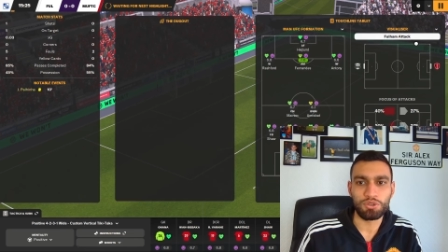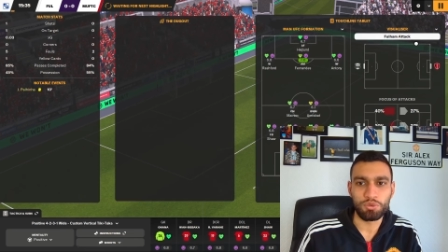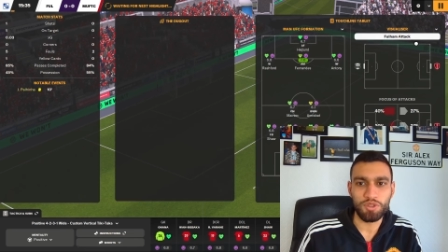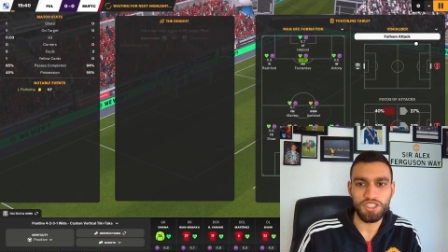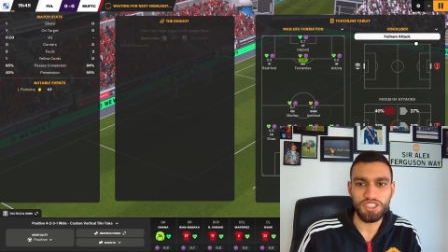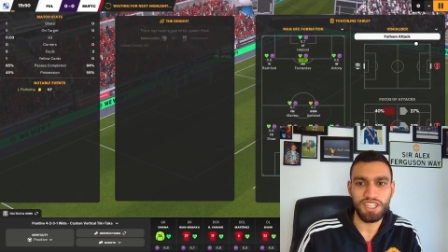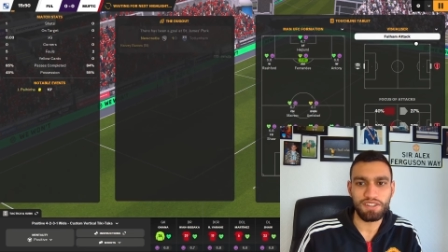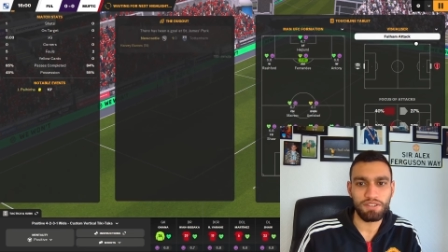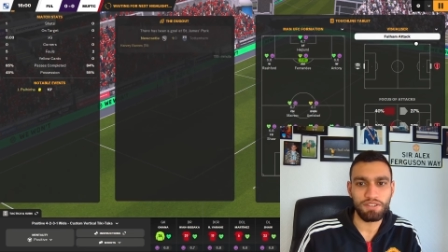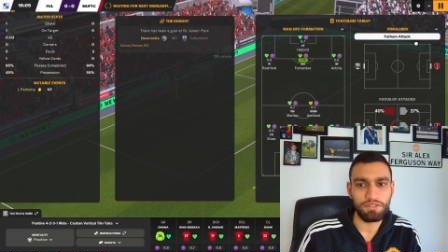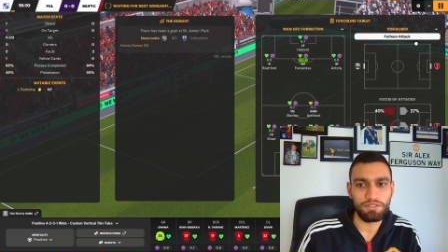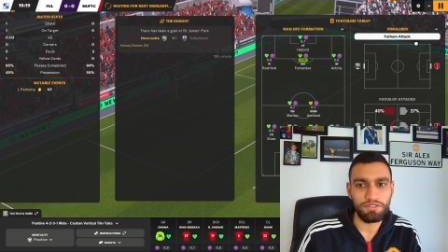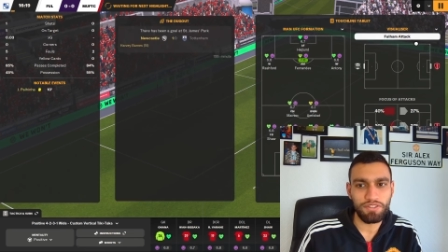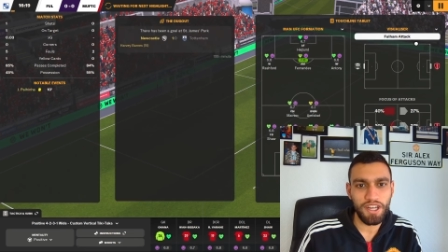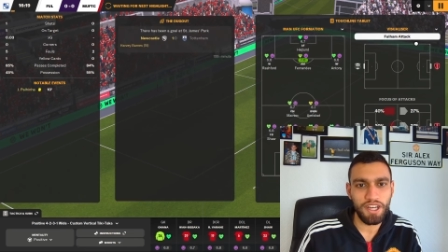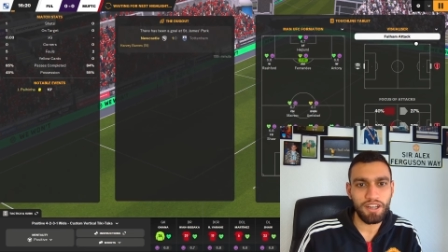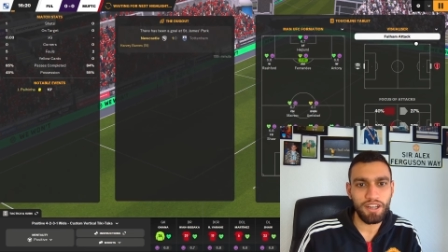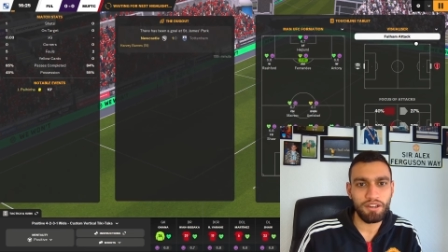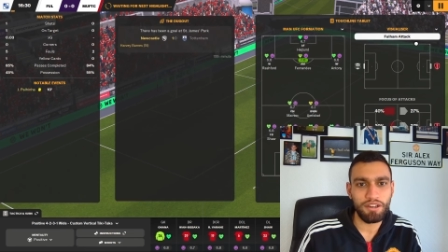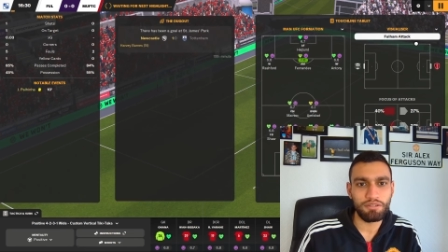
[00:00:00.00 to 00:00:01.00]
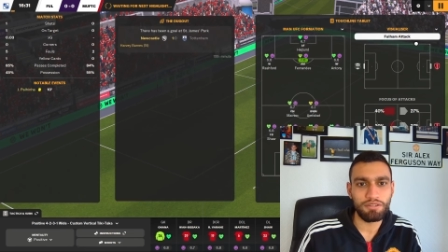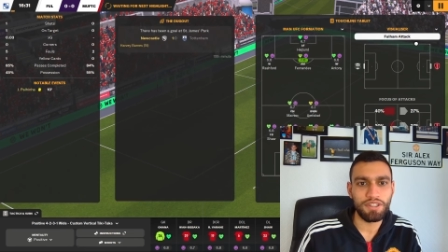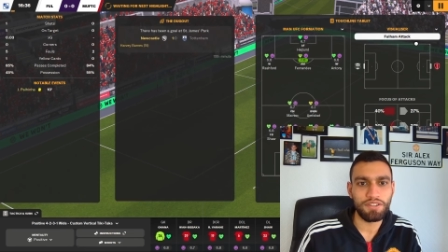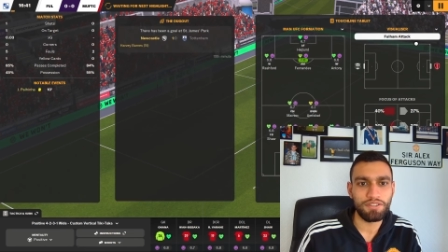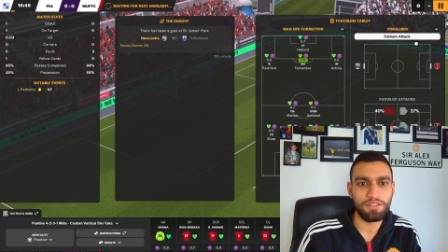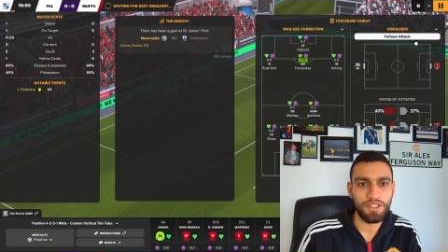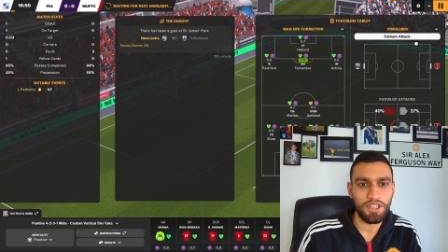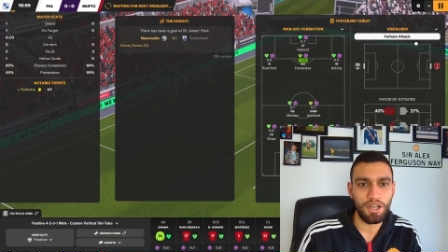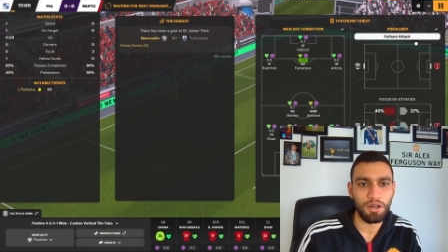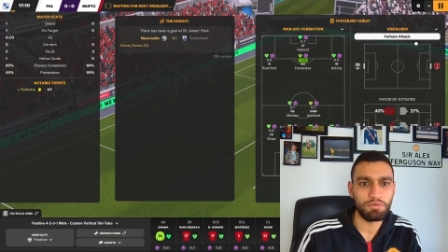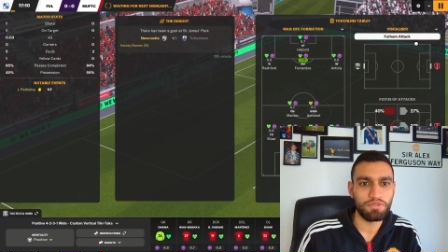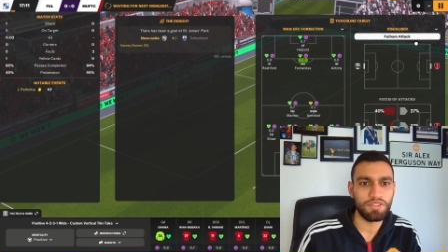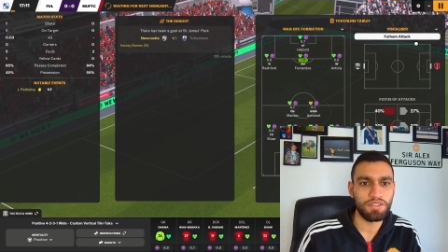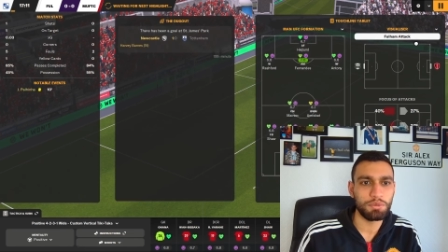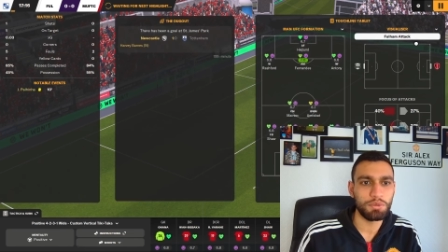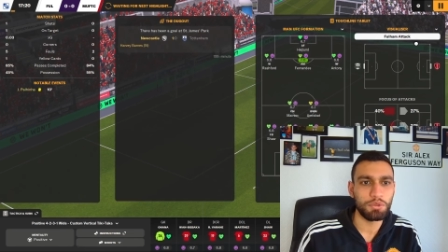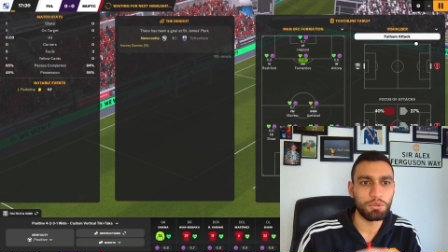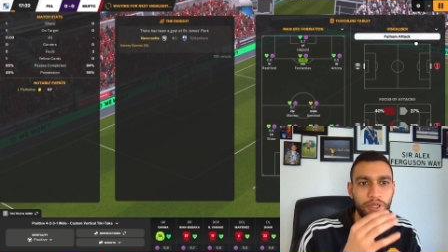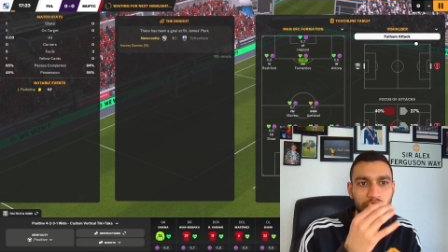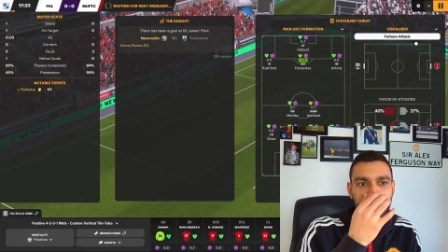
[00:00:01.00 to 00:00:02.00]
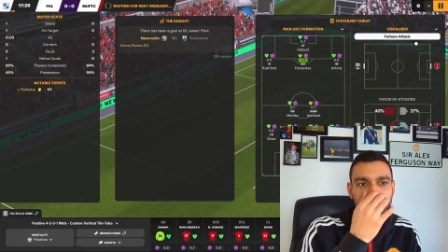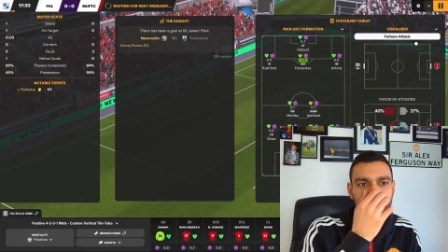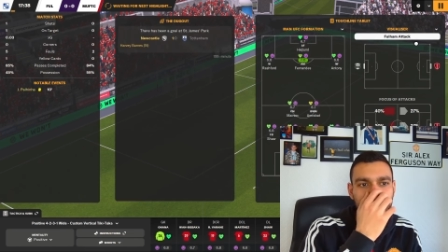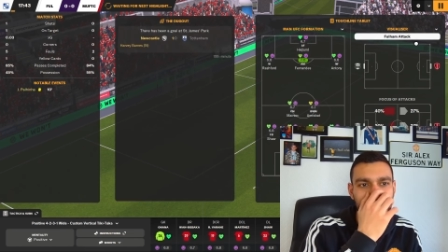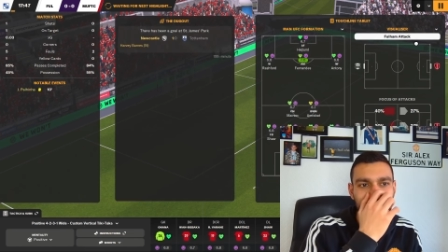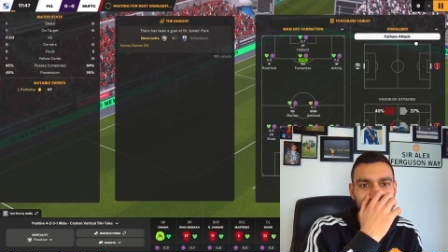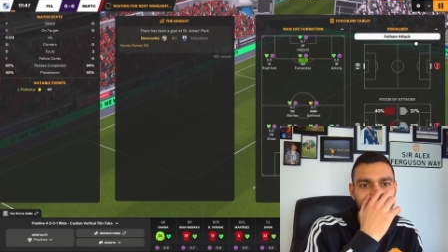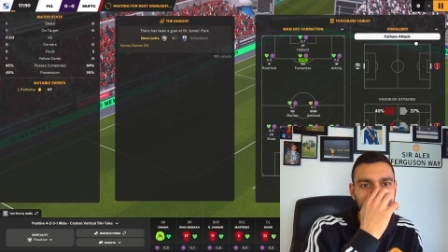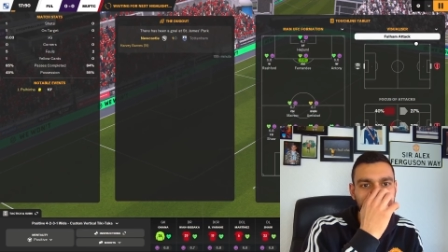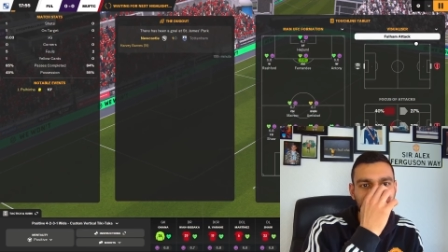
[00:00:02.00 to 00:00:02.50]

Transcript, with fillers: We need to have a very comfortable win